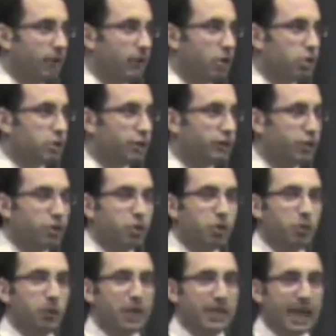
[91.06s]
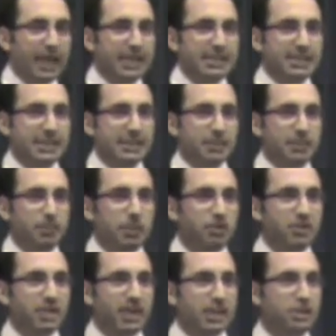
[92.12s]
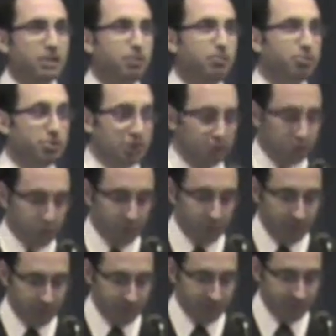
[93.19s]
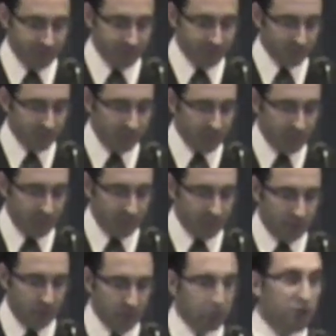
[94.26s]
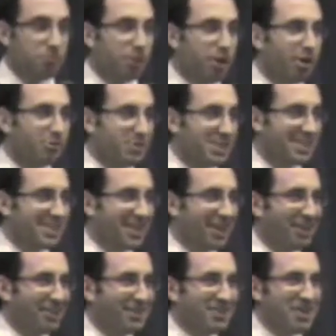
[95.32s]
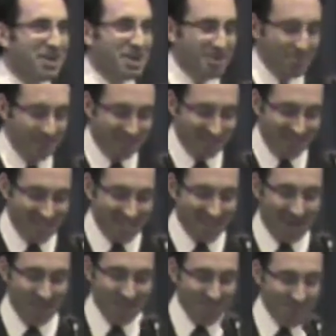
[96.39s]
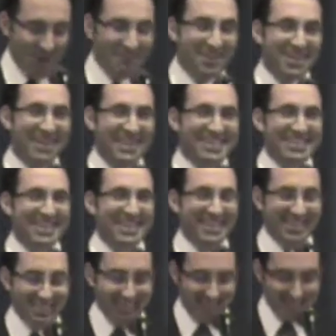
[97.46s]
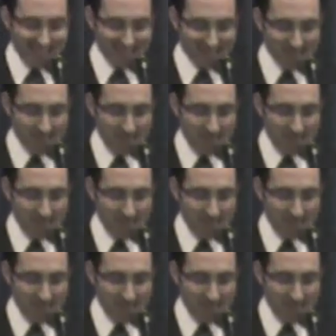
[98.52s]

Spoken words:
For those of you who don't know where that is, that's the building next to the preschool building. There were no ponies there. That would make for an exciting class.